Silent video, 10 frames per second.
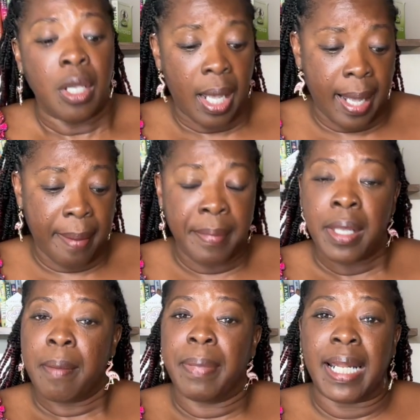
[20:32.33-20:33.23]

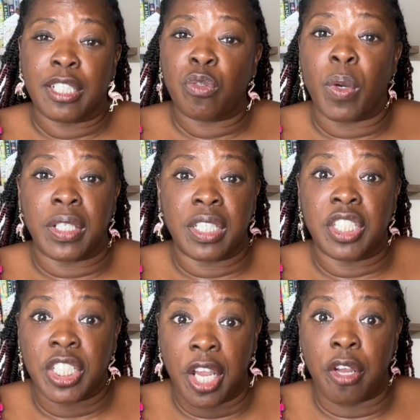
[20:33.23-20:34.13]
But I just wanted to
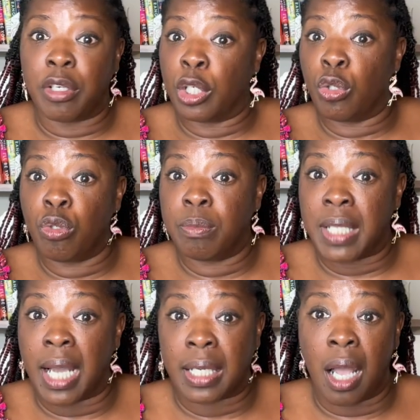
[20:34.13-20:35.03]
share
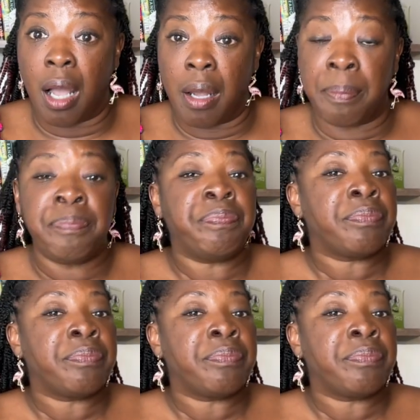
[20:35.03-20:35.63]
loom.com.